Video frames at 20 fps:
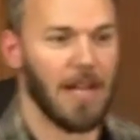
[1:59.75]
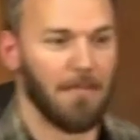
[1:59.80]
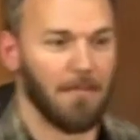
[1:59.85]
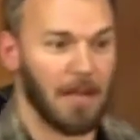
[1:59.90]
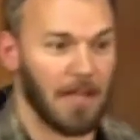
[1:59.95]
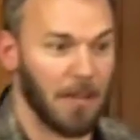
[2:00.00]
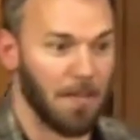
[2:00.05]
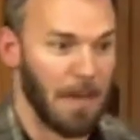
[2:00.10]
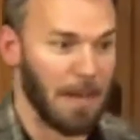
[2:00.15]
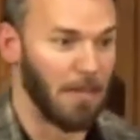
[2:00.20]

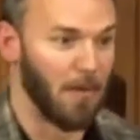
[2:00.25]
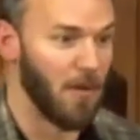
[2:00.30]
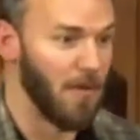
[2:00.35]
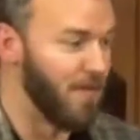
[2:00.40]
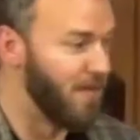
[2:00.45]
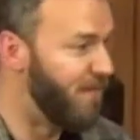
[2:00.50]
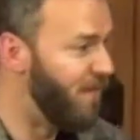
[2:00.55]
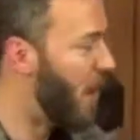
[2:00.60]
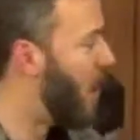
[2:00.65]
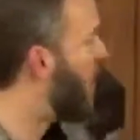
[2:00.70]
But the people
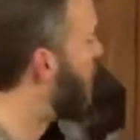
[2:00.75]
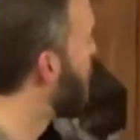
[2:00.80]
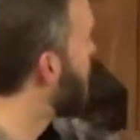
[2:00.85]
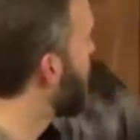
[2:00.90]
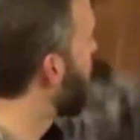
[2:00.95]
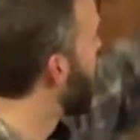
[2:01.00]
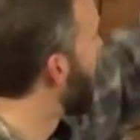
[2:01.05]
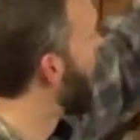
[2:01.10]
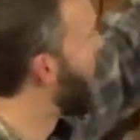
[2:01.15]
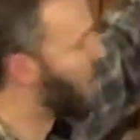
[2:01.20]
who vote
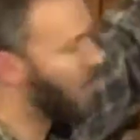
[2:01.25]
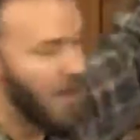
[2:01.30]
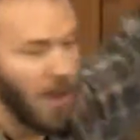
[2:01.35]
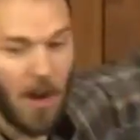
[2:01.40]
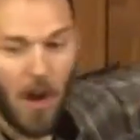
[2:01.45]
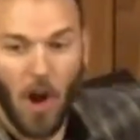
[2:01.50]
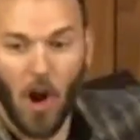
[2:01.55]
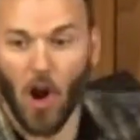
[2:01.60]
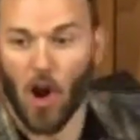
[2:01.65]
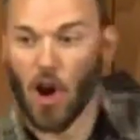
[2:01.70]

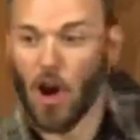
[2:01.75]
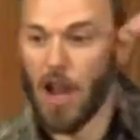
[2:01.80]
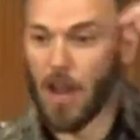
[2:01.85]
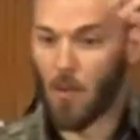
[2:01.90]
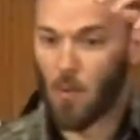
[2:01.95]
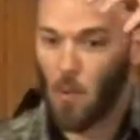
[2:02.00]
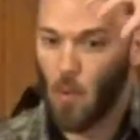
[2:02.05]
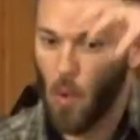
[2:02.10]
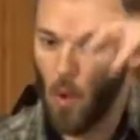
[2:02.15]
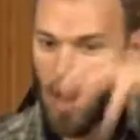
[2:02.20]
are
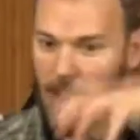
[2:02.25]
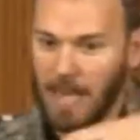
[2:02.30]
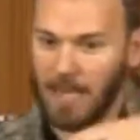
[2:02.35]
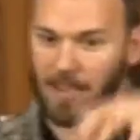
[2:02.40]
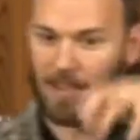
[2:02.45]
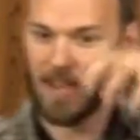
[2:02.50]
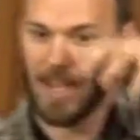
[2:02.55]
a weight.